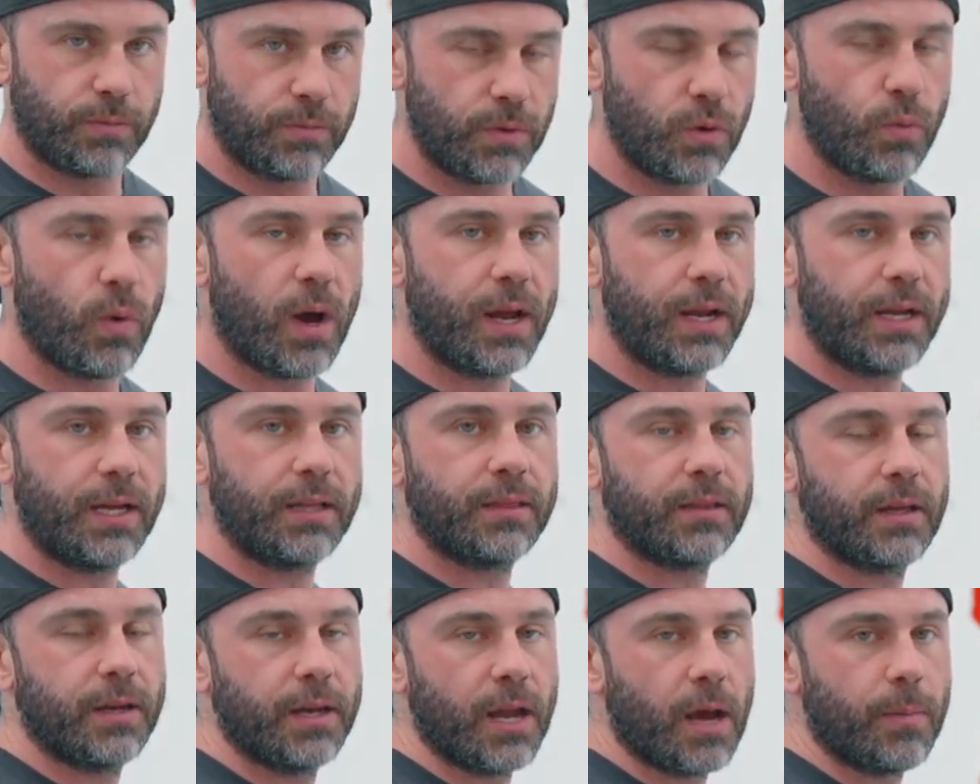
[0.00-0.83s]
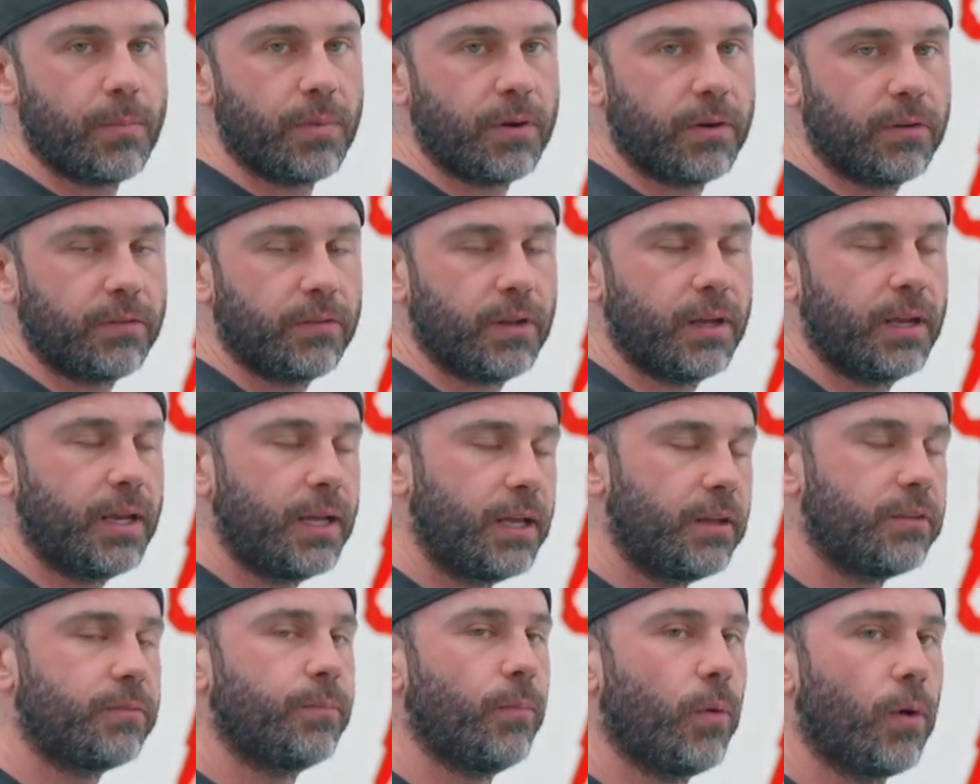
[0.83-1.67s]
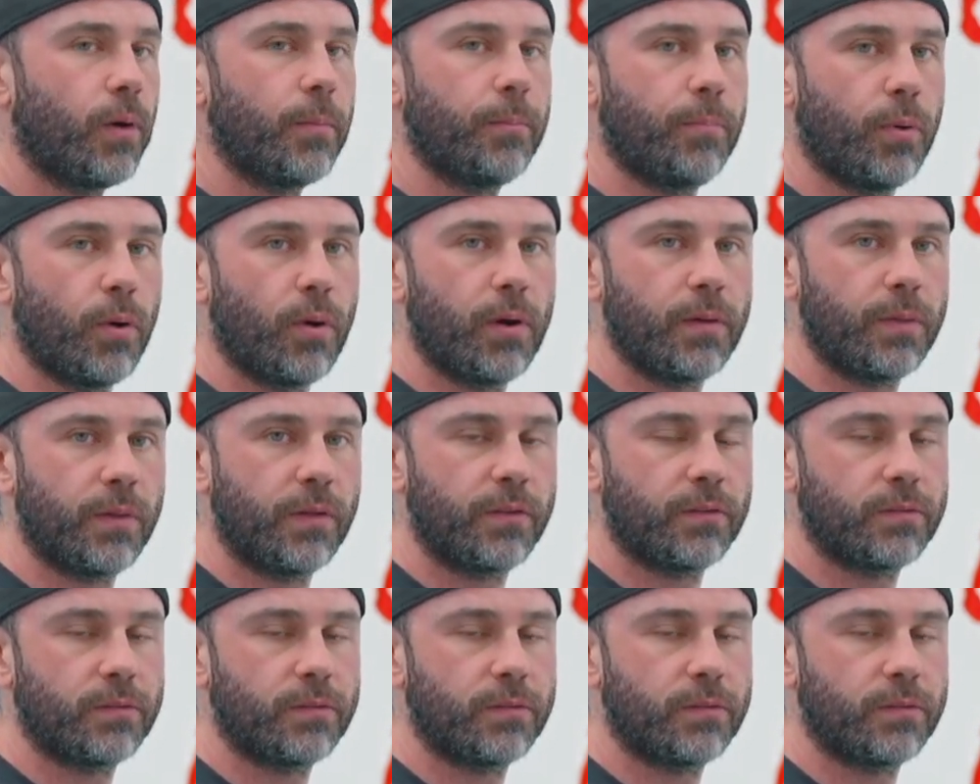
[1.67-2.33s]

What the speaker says: You want to hit the numbers. It is more important than the